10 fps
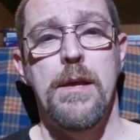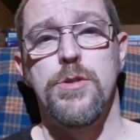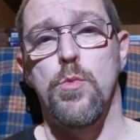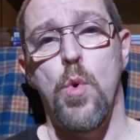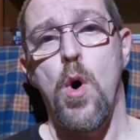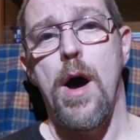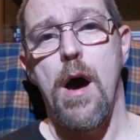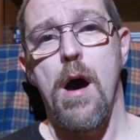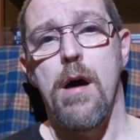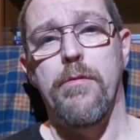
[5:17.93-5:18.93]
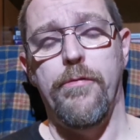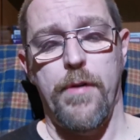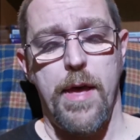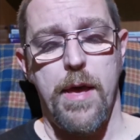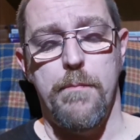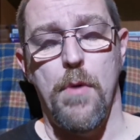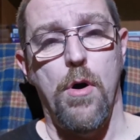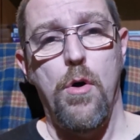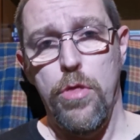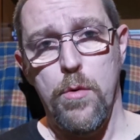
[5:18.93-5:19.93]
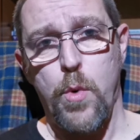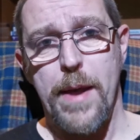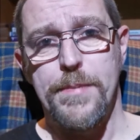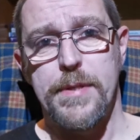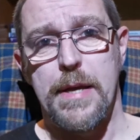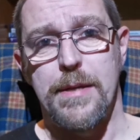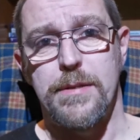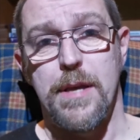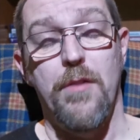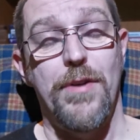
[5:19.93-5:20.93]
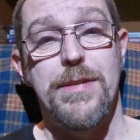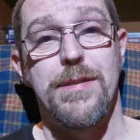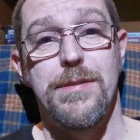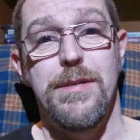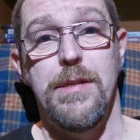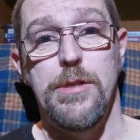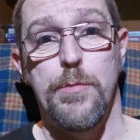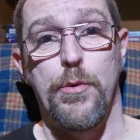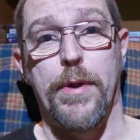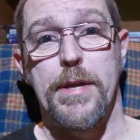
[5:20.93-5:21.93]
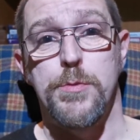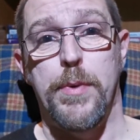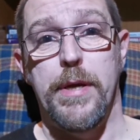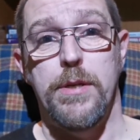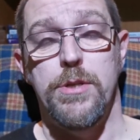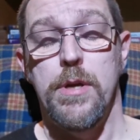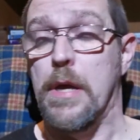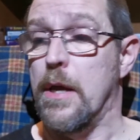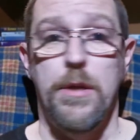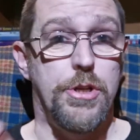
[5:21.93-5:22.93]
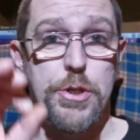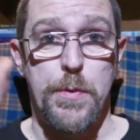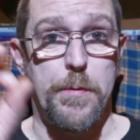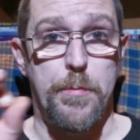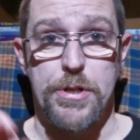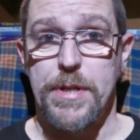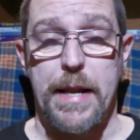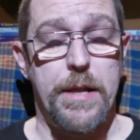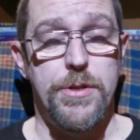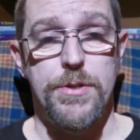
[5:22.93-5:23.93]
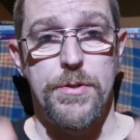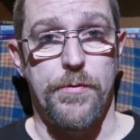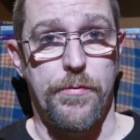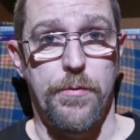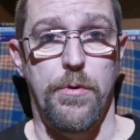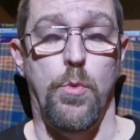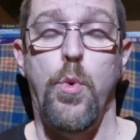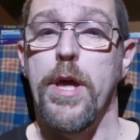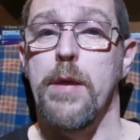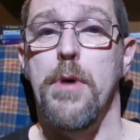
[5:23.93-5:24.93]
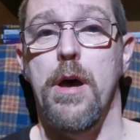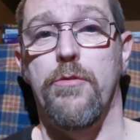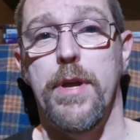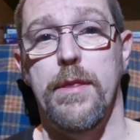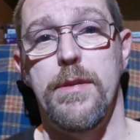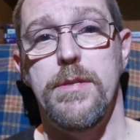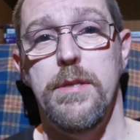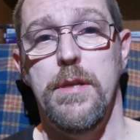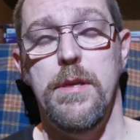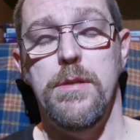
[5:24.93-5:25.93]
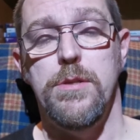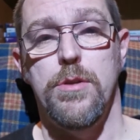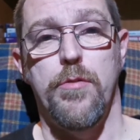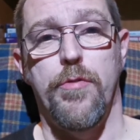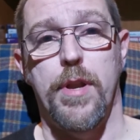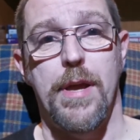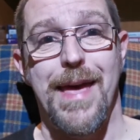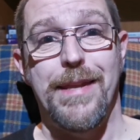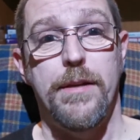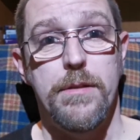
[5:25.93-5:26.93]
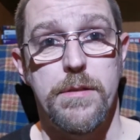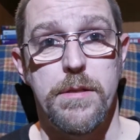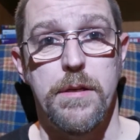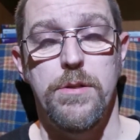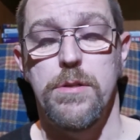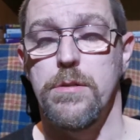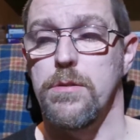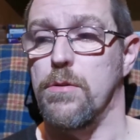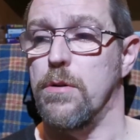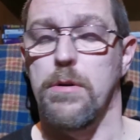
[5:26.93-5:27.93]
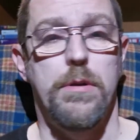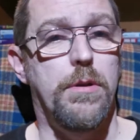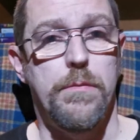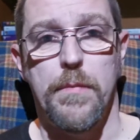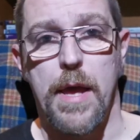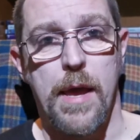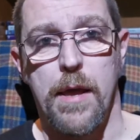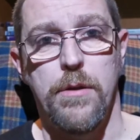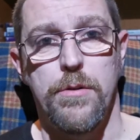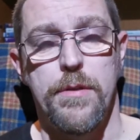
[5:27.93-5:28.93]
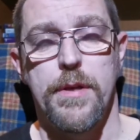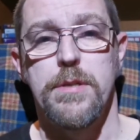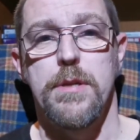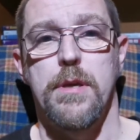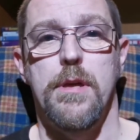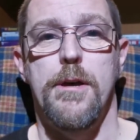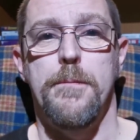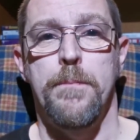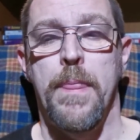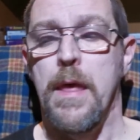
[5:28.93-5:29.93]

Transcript: So what I have on the website itself is a series progress page, just for the percentages of, you know, where I'm at in writing the series, you know, if they're at editing stages or you know, things like that.